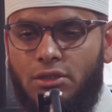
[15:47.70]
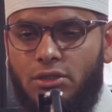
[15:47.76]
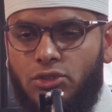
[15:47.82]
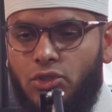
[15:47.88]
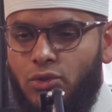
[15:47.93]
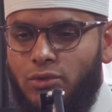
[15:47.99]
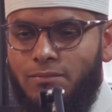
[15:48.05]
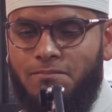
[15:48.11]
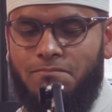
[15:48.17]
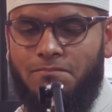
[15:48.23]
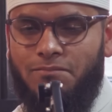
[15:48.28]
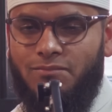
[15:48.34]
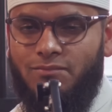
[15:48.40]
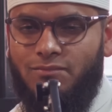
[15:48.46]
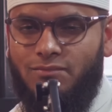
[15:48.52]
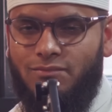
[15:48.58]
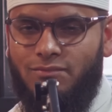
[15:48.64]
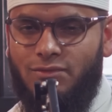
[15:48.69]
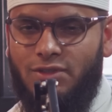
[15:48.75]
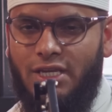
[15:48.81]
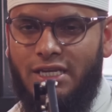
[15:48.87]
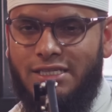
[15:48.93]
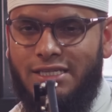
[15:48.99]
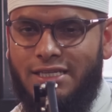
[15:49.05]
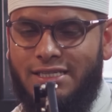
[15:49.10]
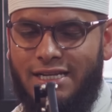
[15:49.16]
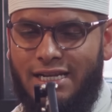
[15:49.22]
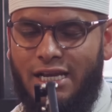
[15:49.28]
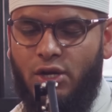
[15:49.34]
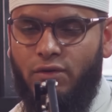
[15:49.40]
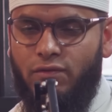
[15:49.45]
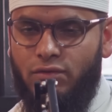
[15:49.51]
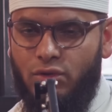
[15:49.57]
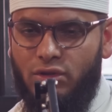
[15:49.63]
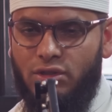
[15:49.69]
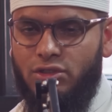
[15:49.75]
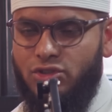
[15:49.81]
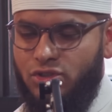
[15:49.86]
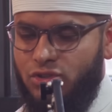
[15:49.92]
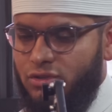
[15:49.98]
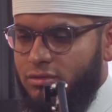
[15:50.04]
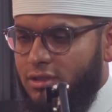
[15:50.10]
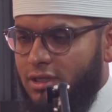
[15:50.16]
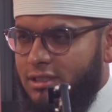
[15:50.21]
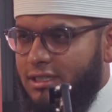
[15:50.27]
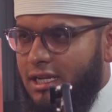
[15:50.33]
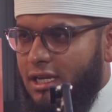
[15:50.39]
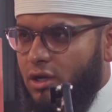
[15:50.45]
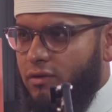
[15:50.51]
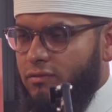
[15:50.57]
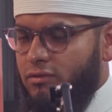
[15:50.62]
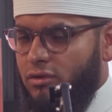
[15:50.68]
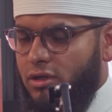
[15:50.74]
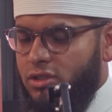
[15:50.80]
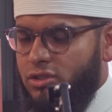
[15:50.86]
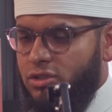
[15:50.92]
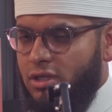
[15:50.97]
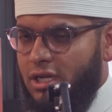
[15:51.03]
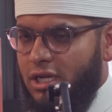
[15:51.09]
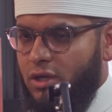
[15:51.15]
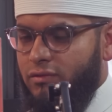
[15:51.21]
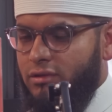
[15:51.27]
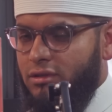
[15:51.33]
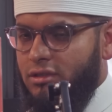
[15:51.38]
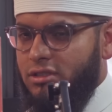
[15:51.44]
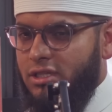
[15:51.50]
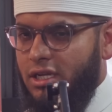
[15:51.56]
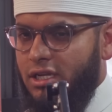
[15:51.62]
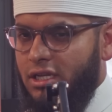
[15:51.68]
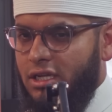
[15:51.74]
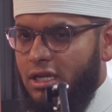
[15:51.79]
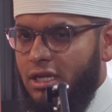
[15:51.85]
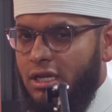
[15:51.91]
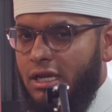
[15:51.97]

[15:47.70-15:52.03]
So it's a lack of knowledge. It's a lack of knowledge, a lack of understanding.